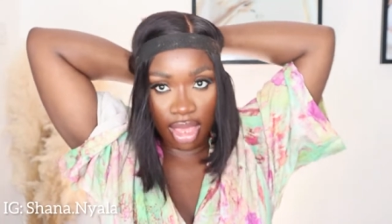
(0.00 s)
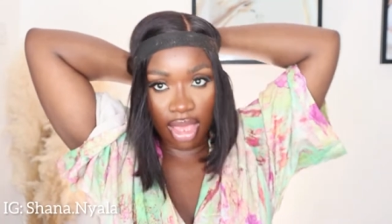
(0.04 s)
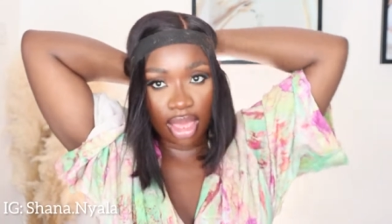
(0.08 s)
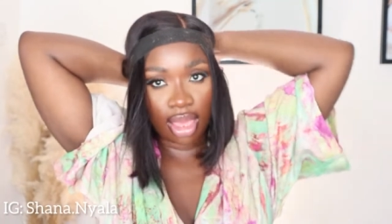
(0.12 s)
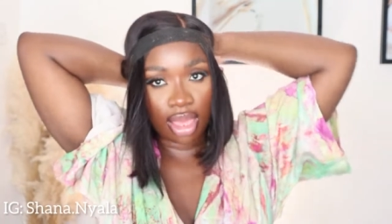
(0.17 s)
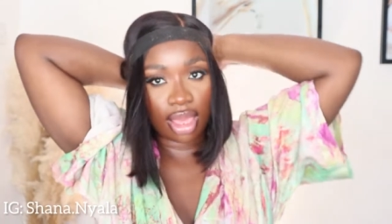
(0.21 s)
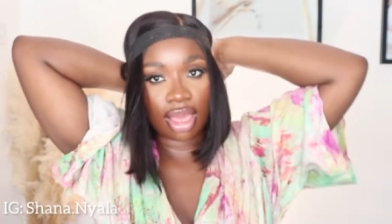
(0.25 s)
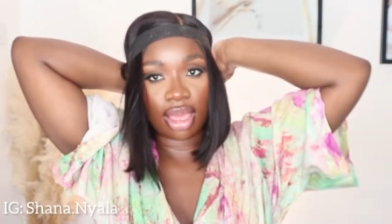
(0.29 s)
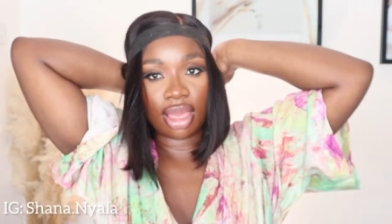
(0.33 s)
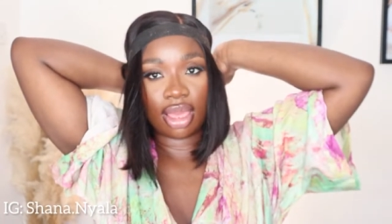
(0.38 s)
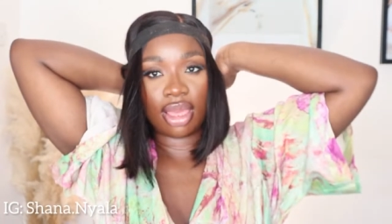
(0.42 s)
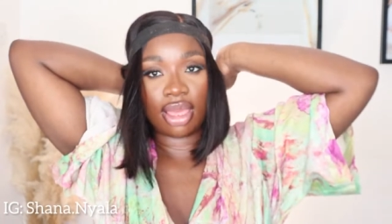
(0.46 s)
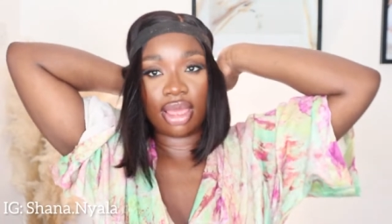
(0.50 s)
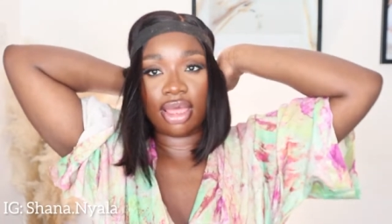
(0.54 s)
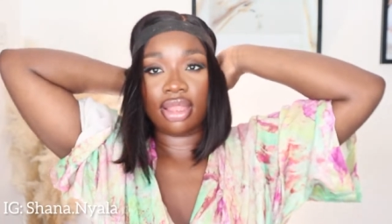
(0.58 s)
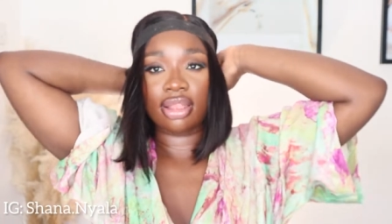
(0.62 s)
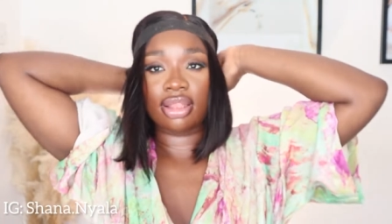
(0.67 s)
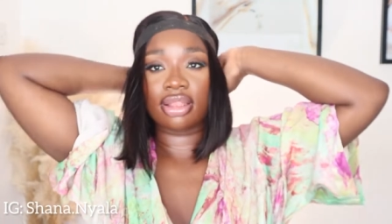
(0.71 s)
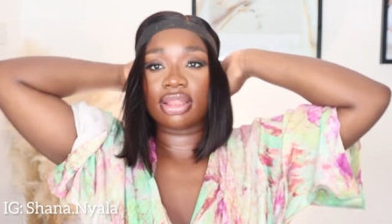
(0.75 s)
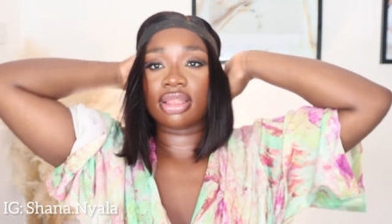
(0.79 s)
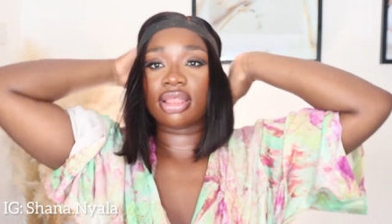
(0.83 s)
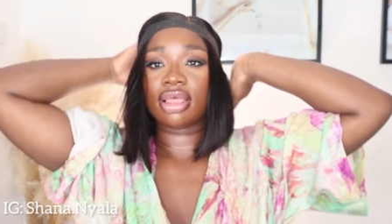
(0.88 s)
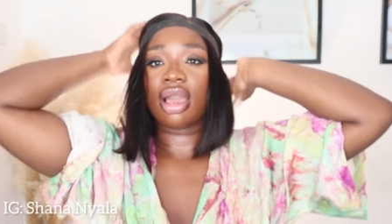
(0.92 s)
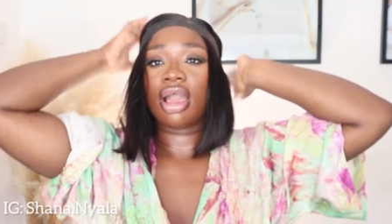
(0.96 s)

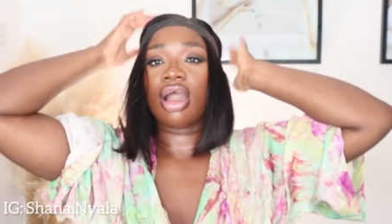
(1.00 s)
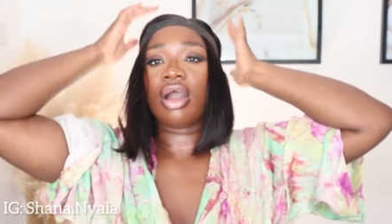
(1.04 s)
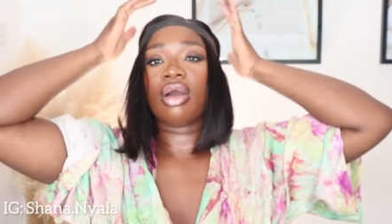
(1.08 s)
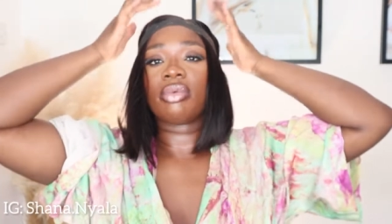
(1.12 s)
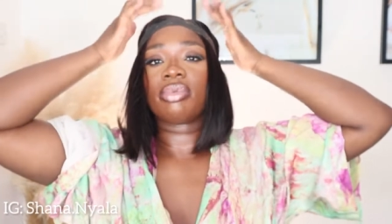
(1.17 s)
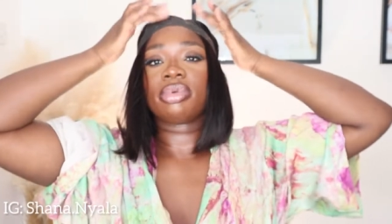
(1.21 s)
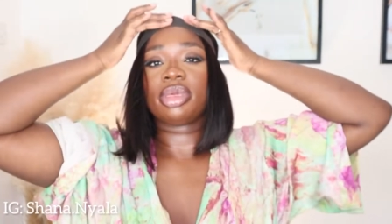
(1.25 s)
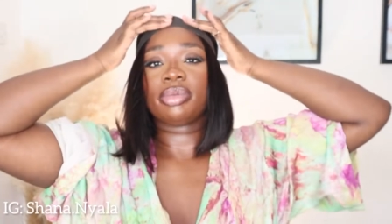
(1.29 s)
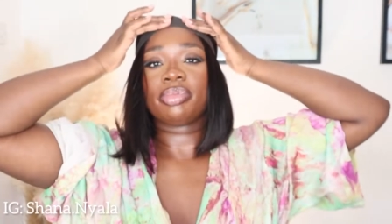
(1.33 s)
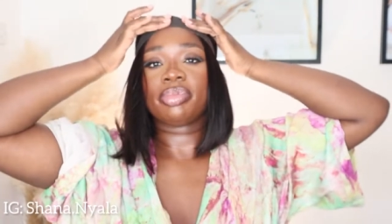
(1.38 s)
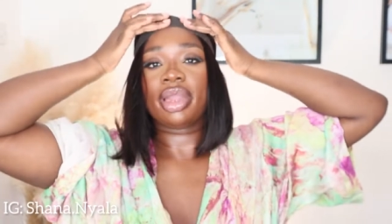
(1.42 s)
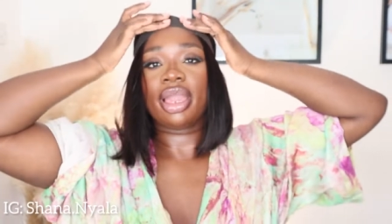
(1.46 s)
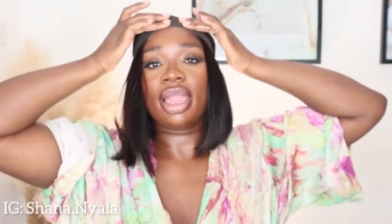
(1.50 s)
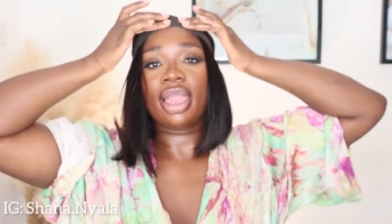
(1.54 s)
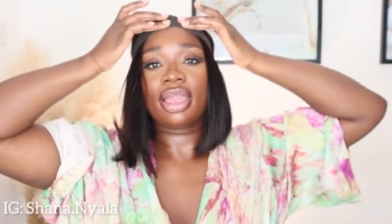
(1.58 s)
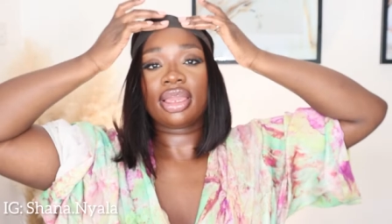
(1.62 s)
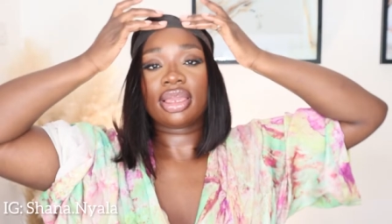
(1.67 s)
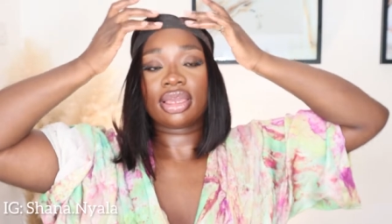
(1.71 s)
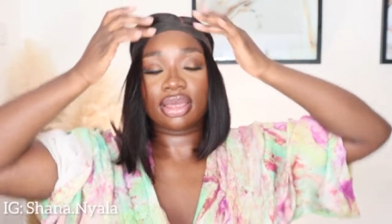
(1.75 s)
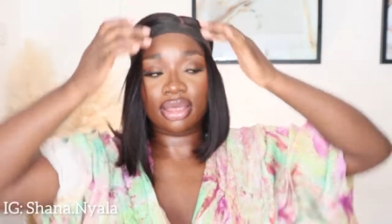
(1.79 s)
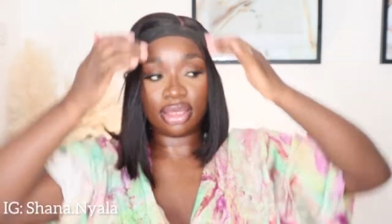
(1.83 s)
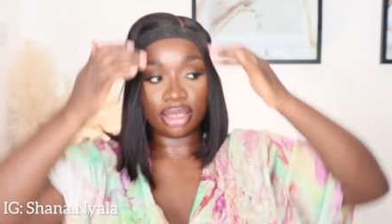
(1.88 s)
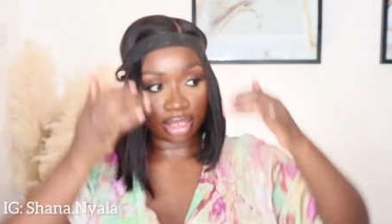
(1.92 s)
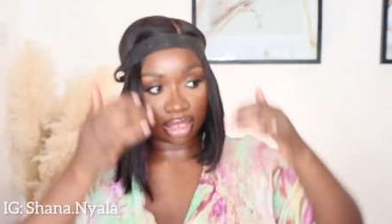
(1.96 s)
and I'll be back
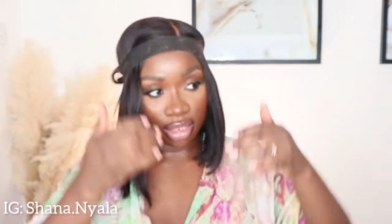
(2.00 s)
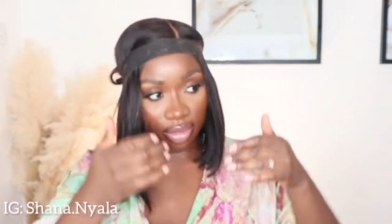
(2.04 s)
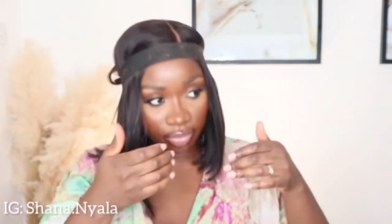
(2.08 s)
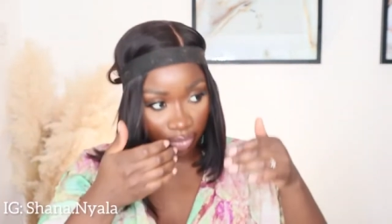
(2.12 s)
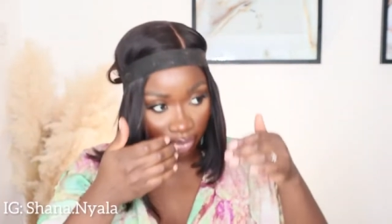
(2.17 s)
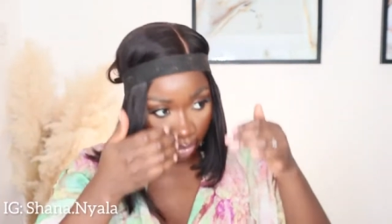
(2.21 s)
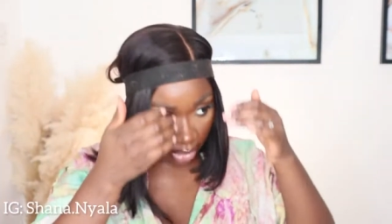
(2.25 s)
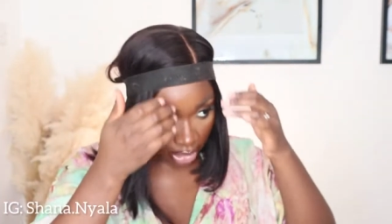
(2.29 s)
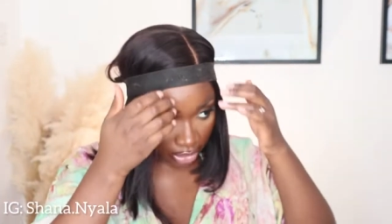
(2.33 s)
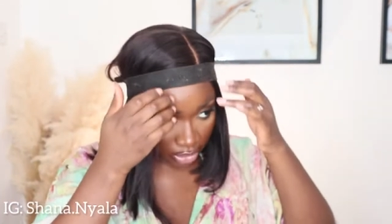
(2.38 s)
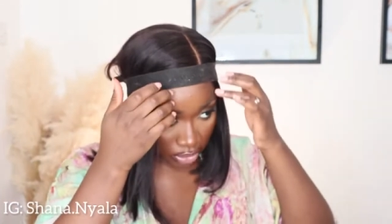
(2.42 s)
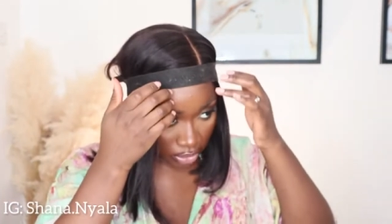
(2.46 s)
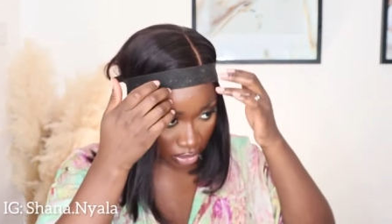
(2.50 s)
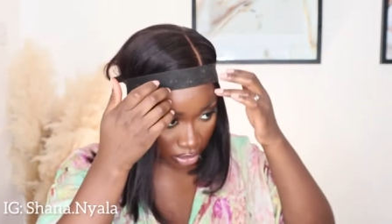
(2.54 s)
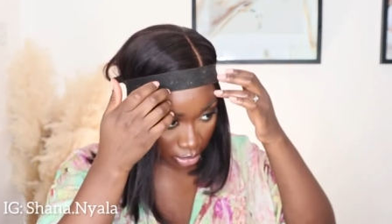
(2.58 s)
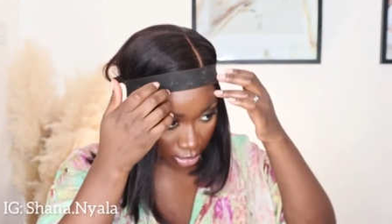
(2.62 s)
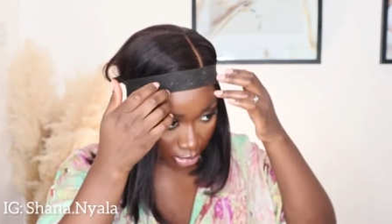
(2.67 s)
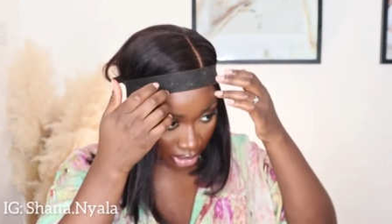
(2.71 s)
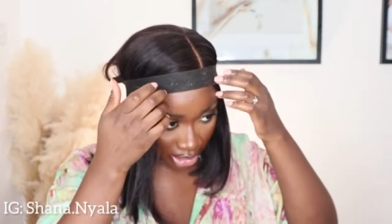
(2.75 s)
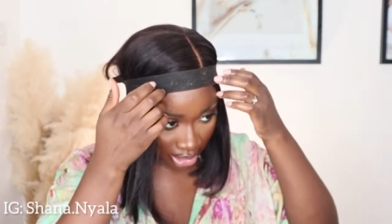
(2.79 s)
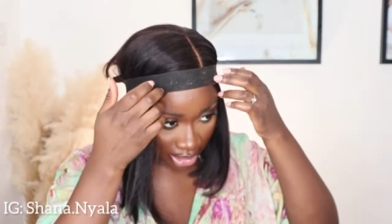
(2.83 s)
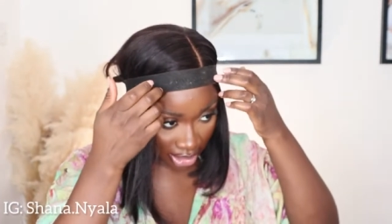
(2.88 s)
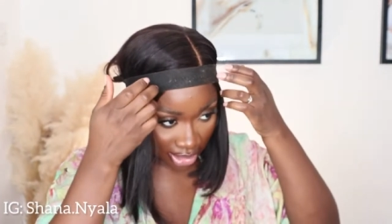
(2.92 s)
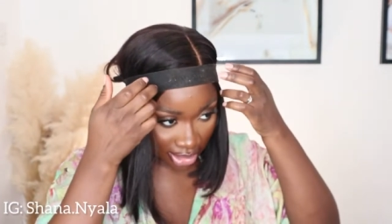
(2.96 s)
give me two
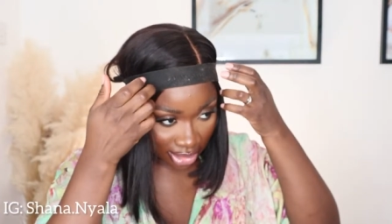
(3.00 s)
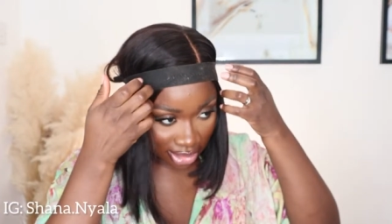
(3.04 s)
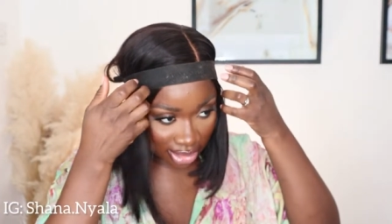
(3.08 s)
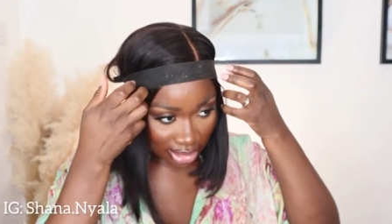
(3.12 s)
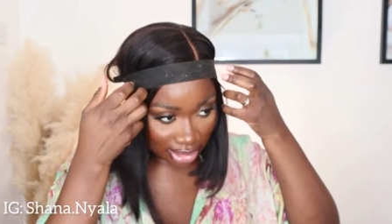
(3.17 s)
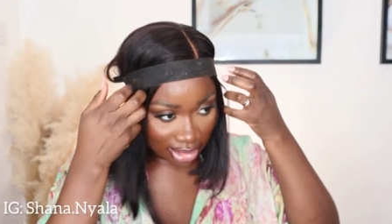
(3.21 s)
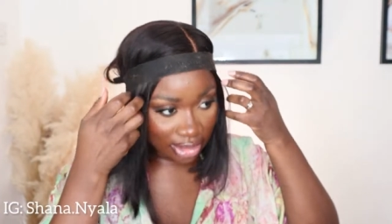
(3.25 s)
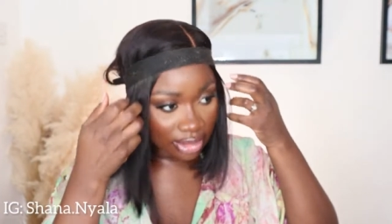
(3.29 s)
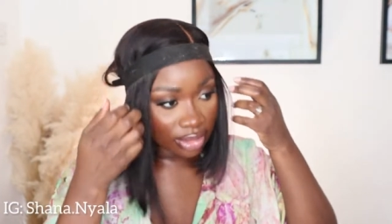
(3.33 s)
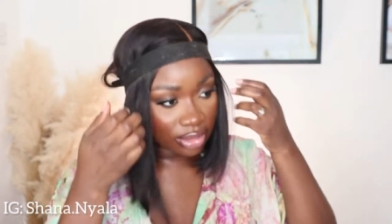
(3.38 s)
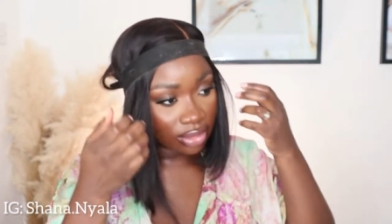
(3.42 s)
minutes